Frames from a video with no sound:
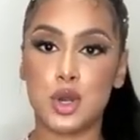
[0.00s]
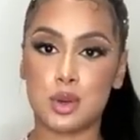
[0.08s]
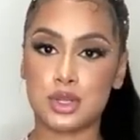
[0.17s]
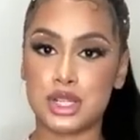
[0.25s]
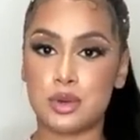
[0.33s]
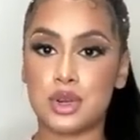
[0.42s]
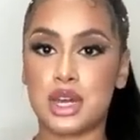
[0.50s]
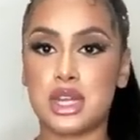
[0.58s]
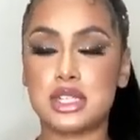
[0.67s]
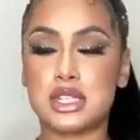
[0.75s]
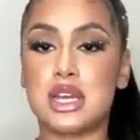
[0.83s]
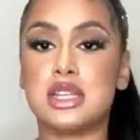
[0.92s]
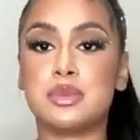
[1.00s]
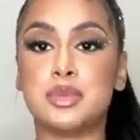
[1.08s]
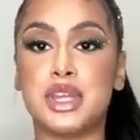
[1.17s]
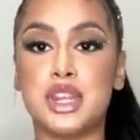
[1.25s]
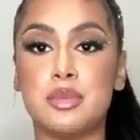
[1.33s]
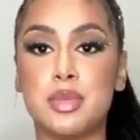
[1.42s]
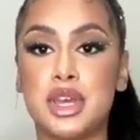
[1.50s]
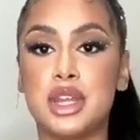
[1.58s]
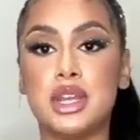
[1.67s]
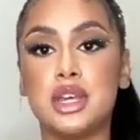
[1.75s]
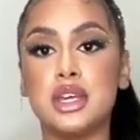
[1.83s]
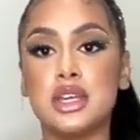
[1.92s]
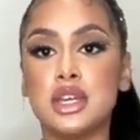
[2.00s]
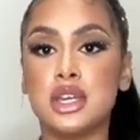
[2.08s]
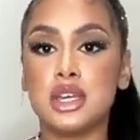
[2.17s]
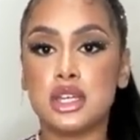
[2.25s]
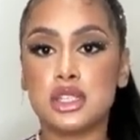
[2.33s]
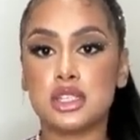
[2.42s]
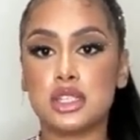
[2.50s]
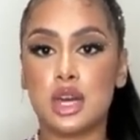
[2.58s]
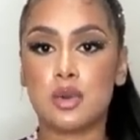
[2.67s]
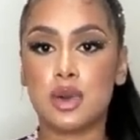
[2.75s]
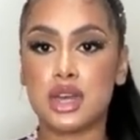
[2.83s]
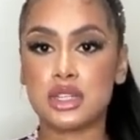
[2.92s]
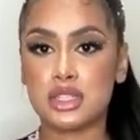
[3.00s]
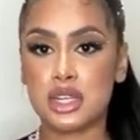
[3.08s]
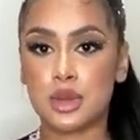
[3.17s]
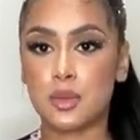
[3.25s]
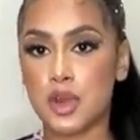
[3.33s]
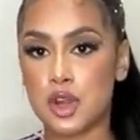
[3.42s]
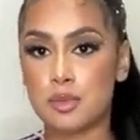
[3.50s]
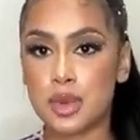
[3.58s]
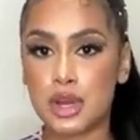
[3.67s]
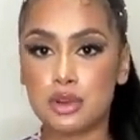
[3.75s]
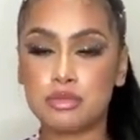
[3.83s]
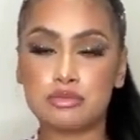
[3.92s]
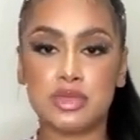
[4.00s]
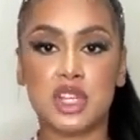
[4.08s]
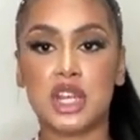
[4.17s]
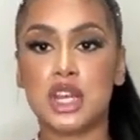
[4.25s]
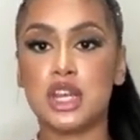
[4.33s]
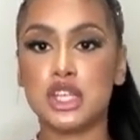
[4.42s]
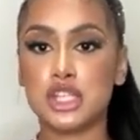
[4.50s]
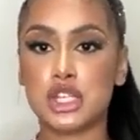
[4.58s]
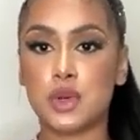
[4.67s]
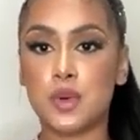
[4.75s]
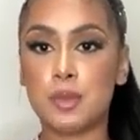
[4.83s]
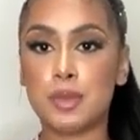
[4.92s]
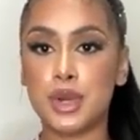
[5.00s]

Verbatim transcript: I wish I would have got a size medium in it, so I won't have to like worry about none of this showing.